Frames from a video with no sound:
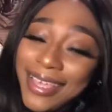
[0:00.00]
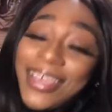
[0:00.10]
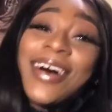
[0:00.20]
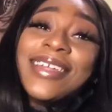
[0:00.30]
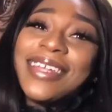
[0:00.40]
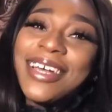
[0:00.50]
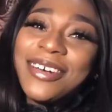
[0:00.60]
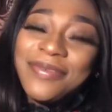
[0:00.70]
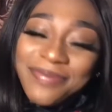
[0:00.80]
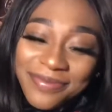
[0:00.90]
y'all need
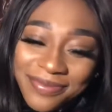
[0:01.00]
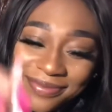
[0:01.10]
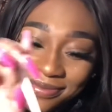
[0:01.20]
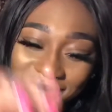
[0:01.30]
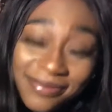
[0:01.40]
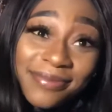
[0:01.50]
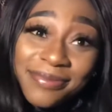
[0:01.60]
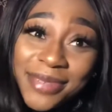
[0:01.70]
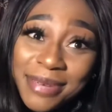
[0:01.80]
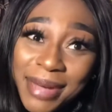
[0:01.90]
help.
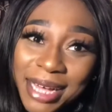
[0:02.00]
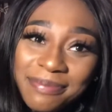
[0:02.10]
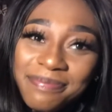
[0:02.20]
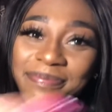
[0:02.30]
Goodbye.